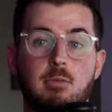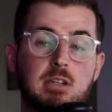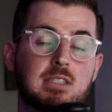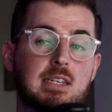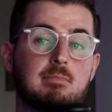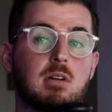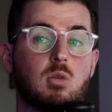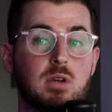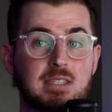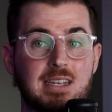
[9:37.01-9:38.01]
And we
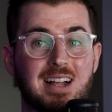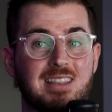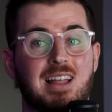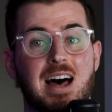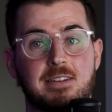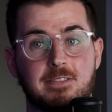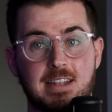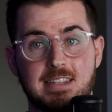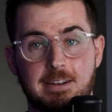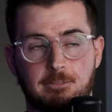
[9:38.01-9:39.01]
see a lot of
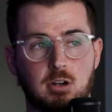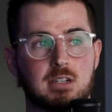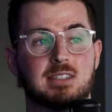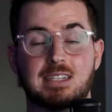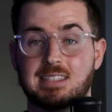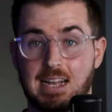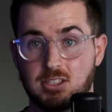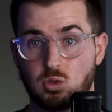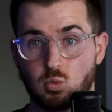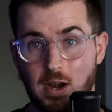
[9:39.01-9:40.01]
different
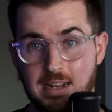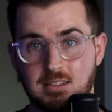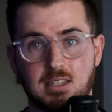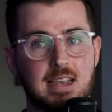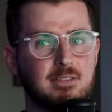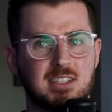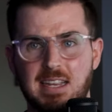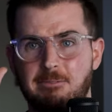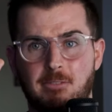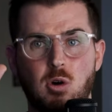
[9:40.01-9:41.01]
success rates. Even the
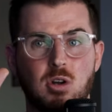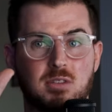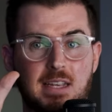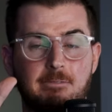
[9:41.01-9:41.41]
same photo